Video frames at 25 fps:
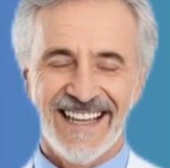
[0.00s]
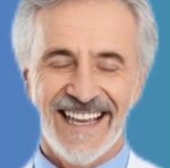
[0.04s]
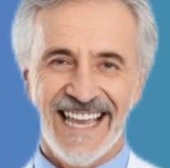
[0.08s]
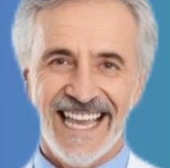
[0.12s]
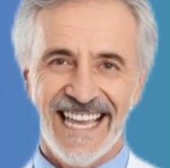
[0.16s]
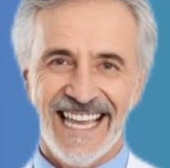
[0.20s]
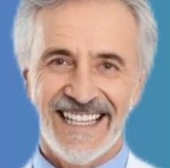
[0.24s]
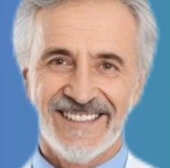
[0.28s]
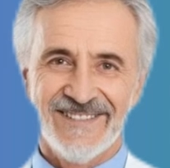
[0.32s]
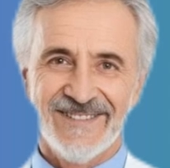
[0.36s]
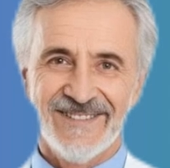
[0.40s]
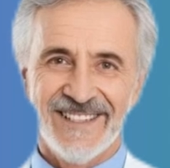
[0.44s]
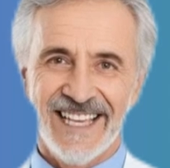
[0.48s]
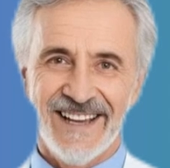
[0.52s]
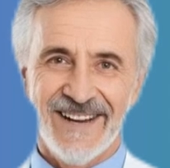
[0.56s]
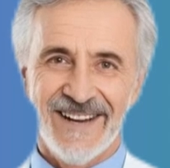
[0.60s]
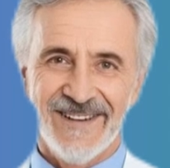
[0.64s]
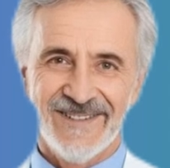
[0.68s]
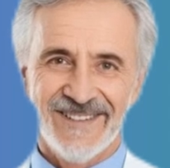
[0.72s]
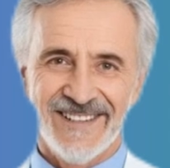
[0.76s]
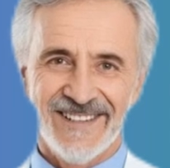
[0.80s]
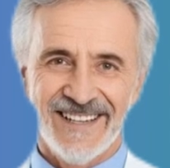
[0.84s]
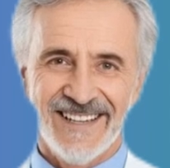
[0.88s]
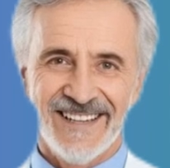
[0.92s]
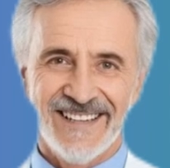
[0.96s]
As you get
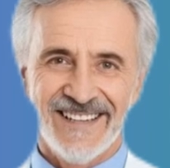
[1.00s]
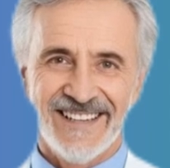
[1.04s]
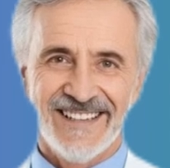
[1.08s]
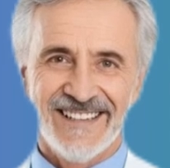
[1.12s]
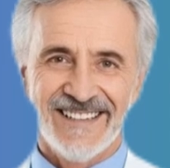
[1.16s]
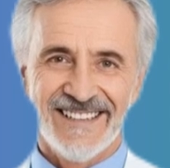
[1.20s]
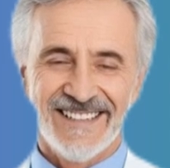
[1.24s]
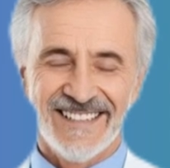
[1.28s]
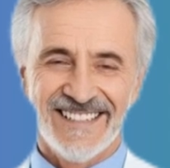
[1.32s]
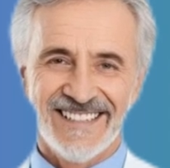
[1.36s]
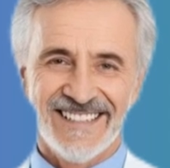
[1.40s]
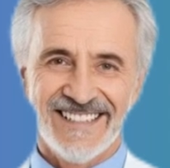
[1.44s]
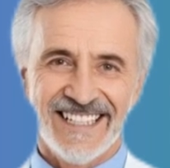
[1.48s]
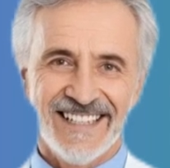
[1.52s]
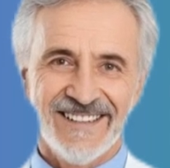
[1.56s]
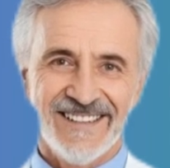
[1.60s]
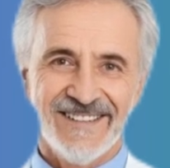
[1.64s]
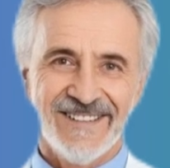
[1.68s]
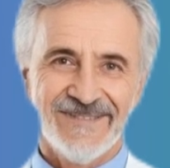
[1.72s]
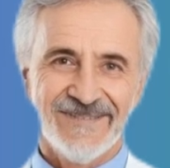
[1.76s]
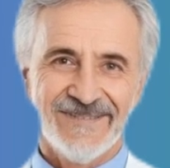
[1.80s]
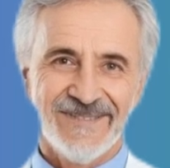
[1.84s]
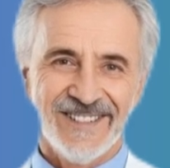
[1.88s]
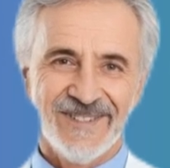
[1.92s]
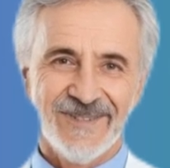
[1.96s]
older, the
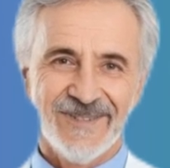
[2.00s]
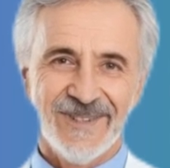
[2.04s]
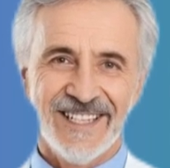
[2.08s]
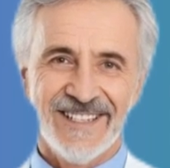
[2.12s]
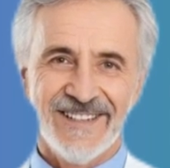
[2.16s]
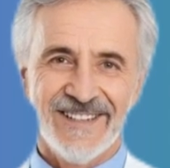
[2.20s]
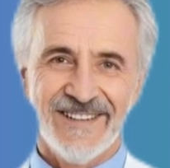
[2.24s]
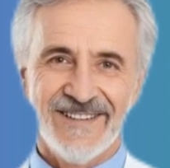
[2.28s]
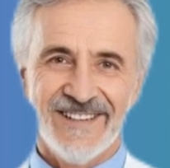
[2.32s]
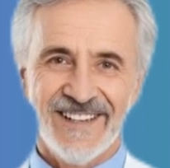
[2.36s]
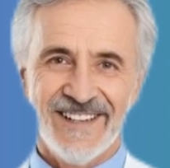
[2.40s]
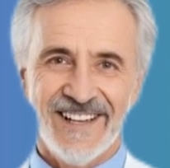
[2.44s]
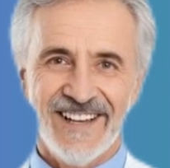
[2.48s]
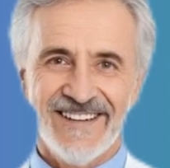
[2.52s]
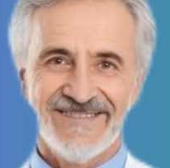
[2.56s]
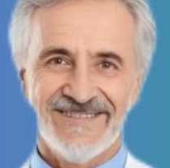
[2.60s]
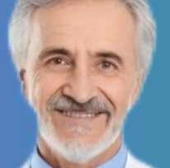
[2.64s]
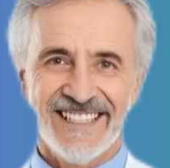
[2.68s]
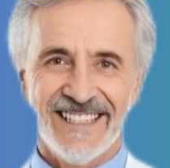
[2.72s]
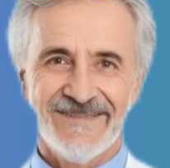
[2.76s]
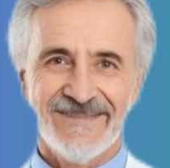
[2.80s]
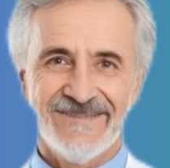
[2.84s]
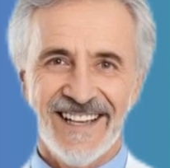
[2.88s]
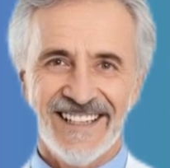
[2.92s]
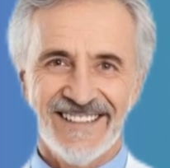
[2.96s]
signals between your
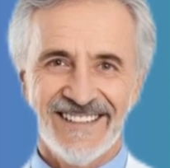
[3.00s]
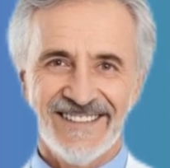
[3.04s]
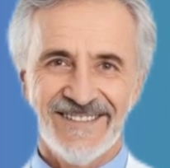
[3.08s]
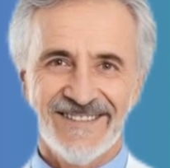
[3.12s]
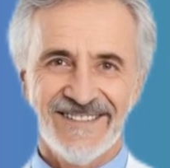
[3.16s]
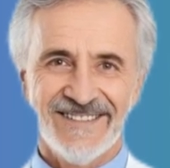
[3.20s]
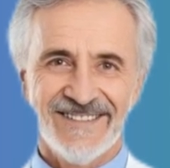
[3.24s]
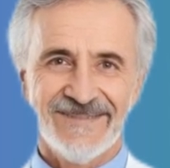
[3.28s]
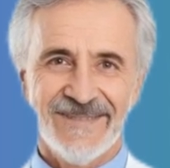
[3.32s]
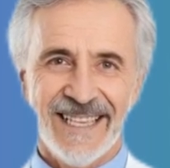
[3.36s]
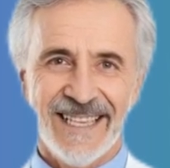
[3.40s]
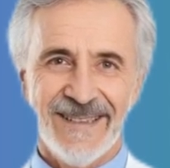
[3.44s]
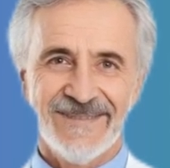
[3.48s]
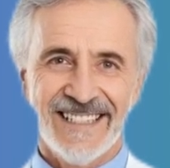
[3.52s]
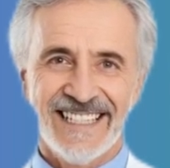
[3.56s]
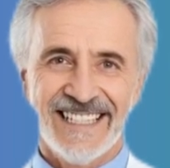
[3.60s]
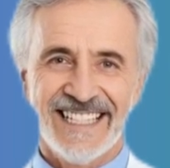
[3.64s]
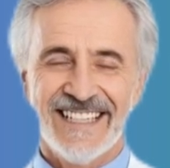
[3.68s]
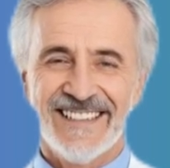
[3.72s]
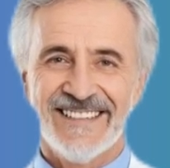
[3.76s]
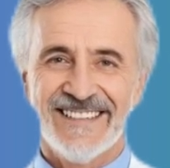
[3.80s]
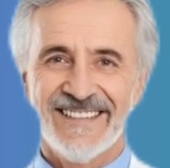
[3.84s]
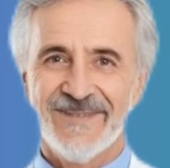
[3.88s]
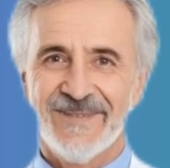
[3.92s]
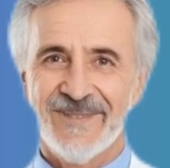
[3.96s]
nerves and muscles may
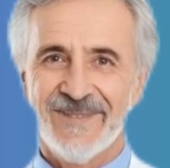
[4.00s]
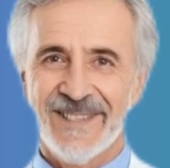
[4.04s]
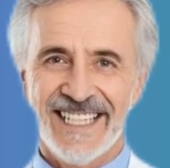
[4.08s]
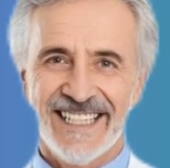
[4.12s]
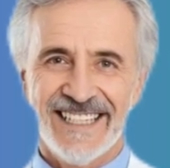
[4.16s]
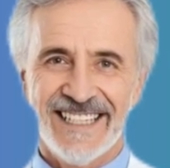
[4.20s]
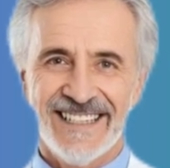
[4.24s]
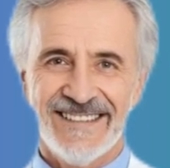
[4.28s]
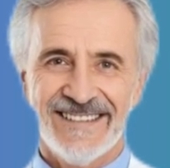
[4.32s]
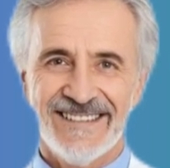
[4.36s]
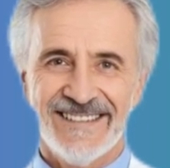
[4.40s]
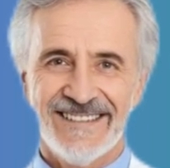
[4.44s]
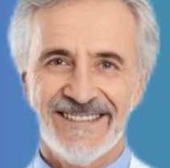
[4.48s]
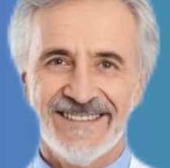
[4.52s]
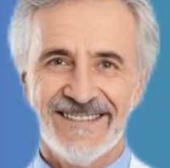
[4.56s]
begin to weaken.